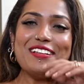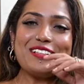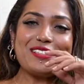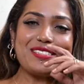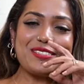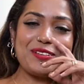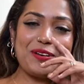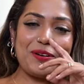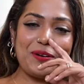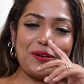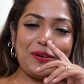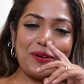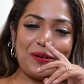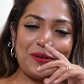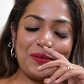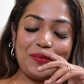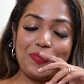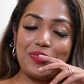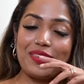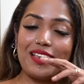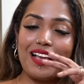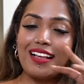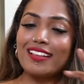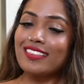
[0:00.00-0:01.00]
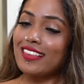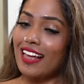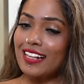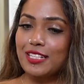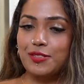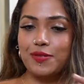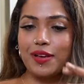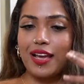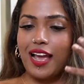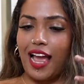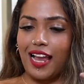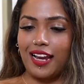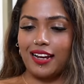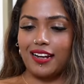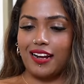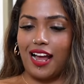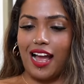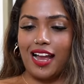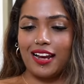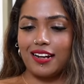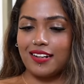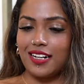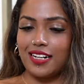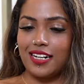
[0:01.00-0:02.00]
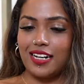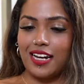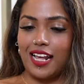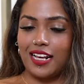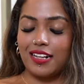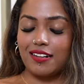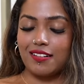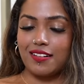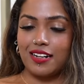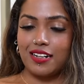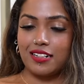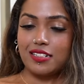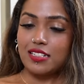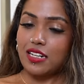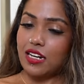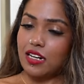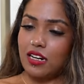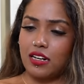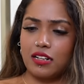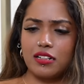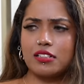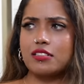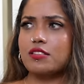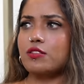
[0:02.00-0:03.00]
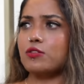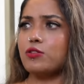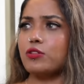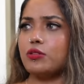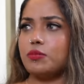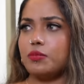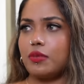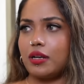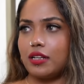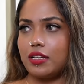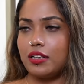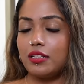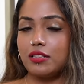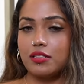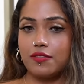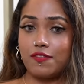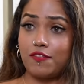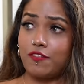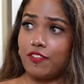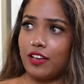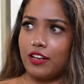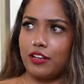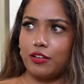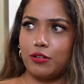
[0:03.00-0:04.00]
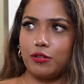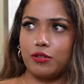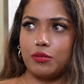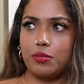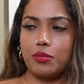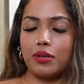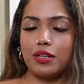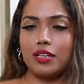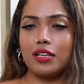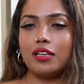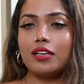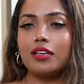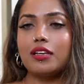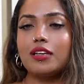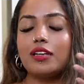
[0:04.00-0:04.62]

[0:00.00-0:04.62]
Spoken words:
So that's why I really like real estate, and it's good money. It's very good money.